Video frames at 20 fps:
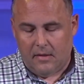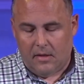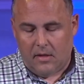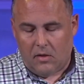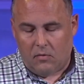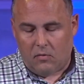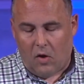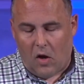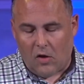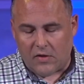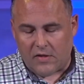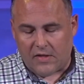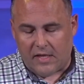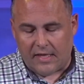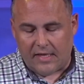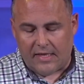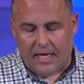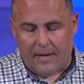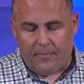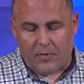Ross says
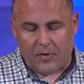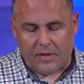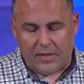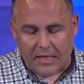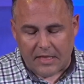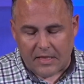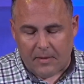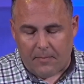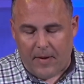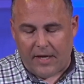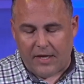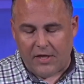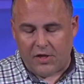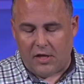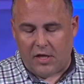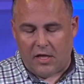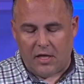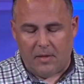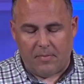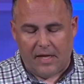that participation
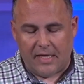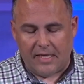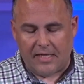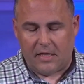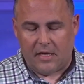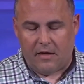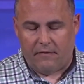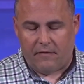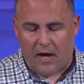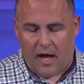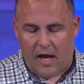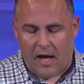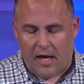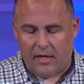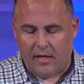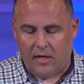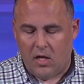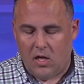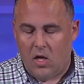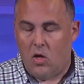in the blessing of God
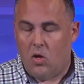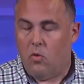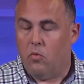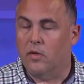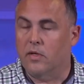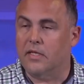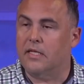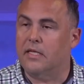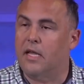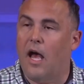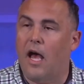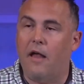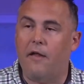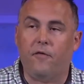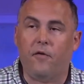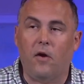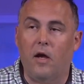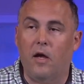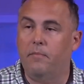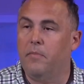was not for
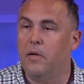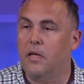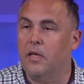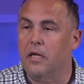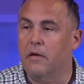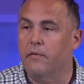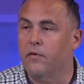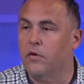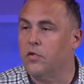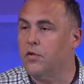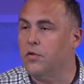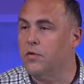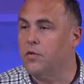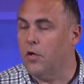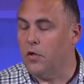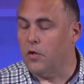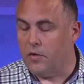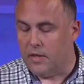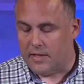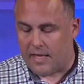unbelievers who
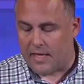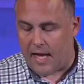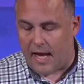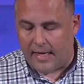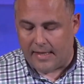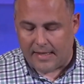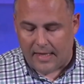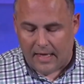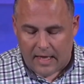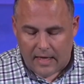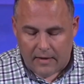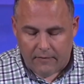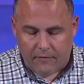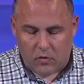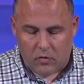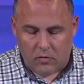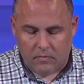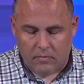turned aside to evil.